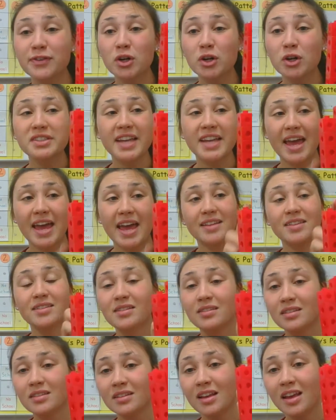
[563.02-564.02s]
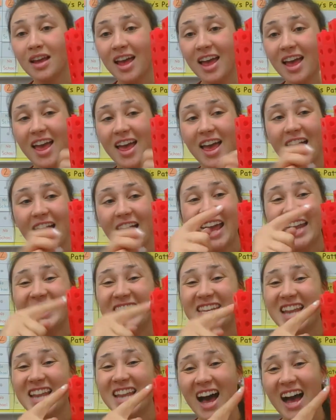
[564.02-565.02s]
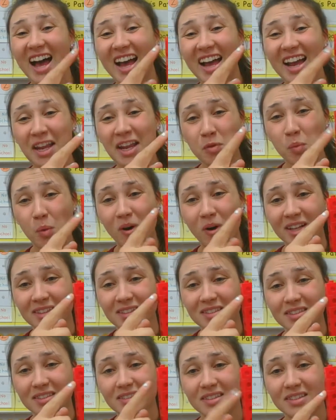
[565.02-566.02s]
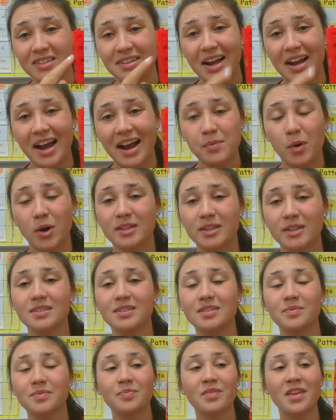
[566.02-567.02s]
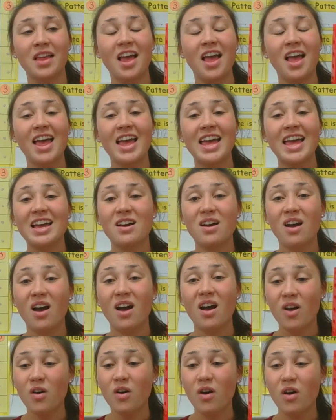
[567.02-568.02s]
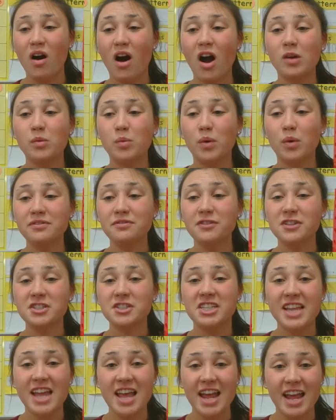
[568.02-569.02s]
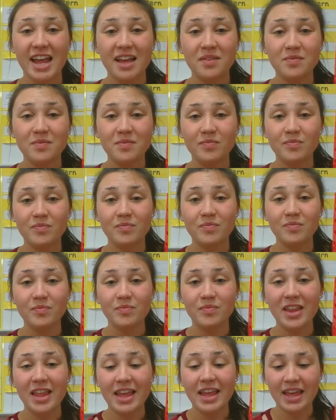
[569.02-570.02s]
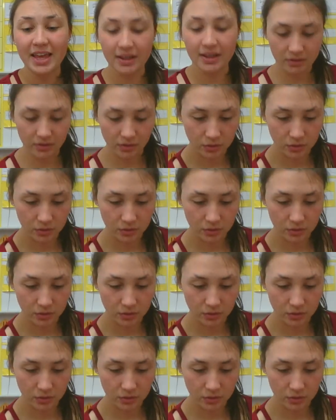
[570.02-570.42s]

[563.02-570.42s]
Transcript: full tens and 9 ones. 9 ones. Our one for today is,